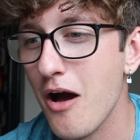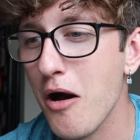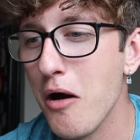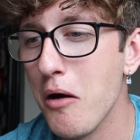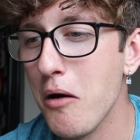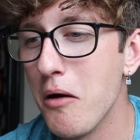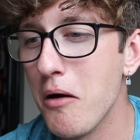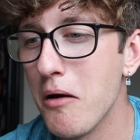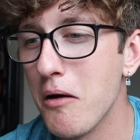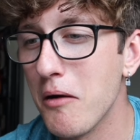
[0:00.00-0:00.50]

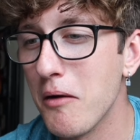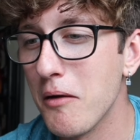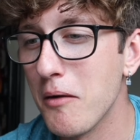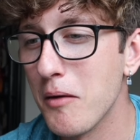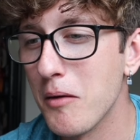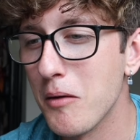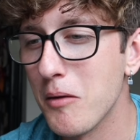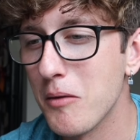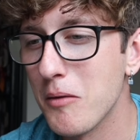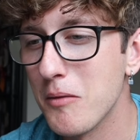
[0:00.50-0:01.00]

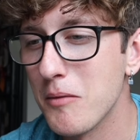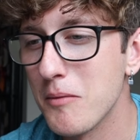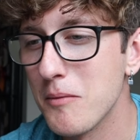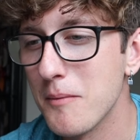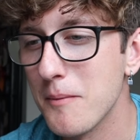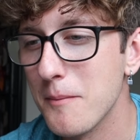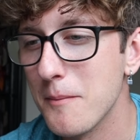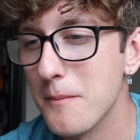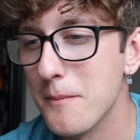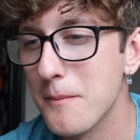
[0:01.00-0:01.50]
Oh.
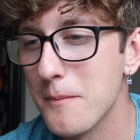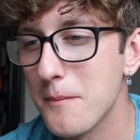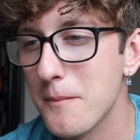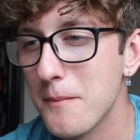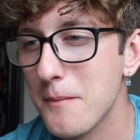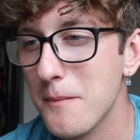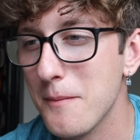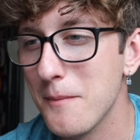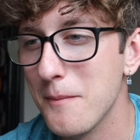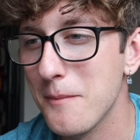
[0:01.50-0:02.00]

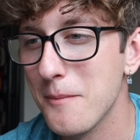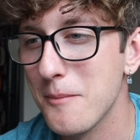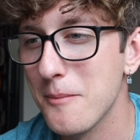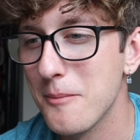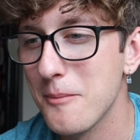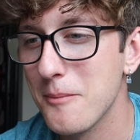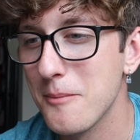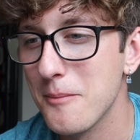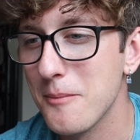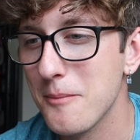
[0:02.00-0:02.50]

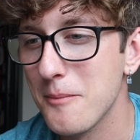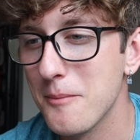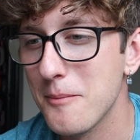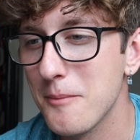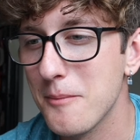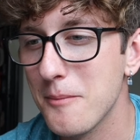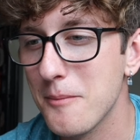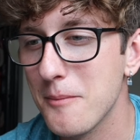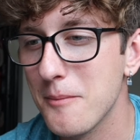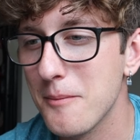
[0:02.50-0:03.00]
Zippa,
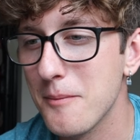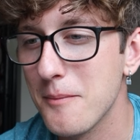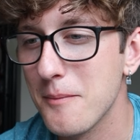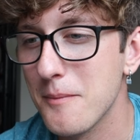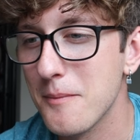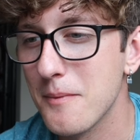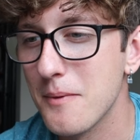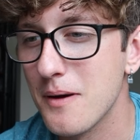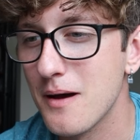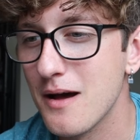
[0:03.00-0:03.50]
you don't get a
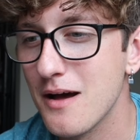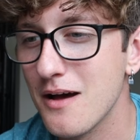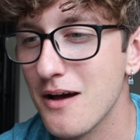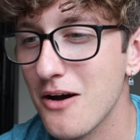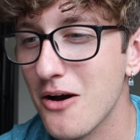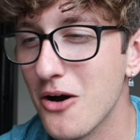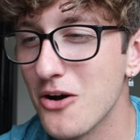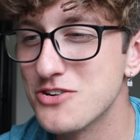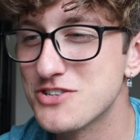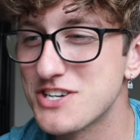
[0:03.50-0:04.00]
treat till she oh,
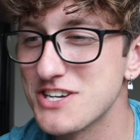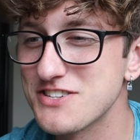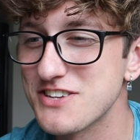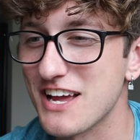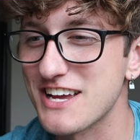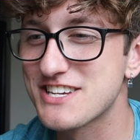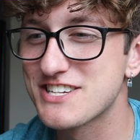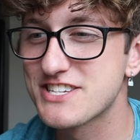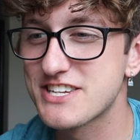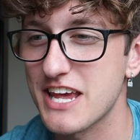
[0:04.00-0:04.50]
sits. Oh, she's
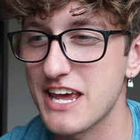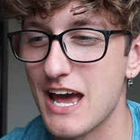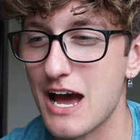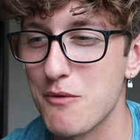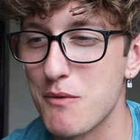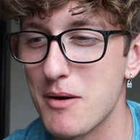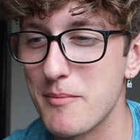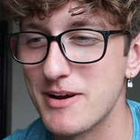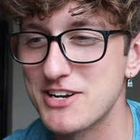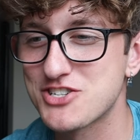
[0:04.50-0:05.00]
like, sit,
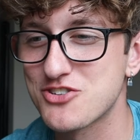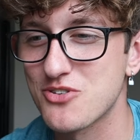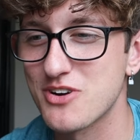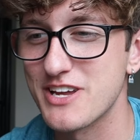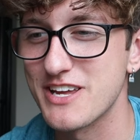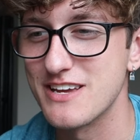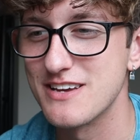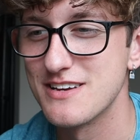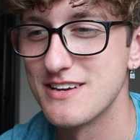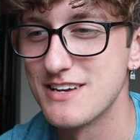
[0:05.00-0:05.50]
I want my
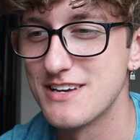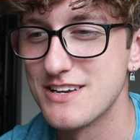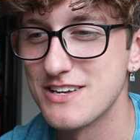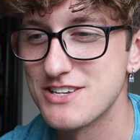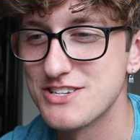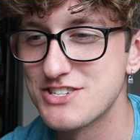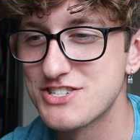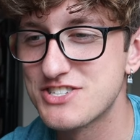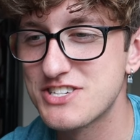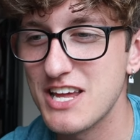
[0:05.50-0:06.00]
treat.
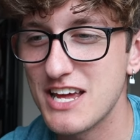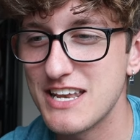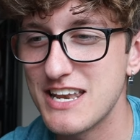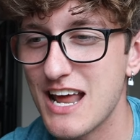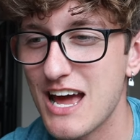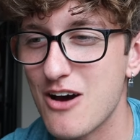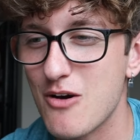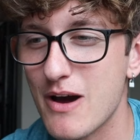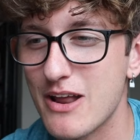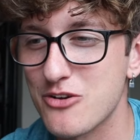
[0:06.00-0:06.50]
Sit
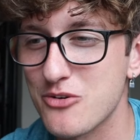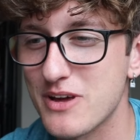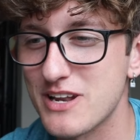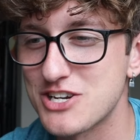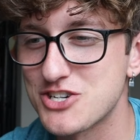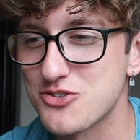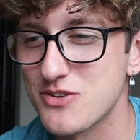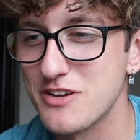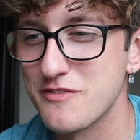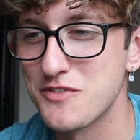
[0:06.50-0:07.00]
now. Sit. I don't get
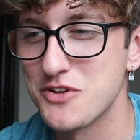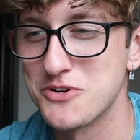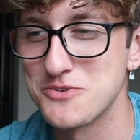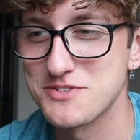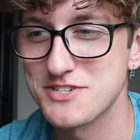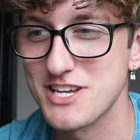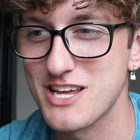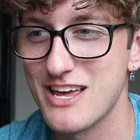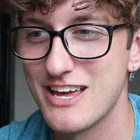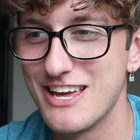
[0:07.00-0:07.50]
a treat if you
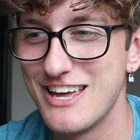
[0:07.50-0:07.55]
don't sit.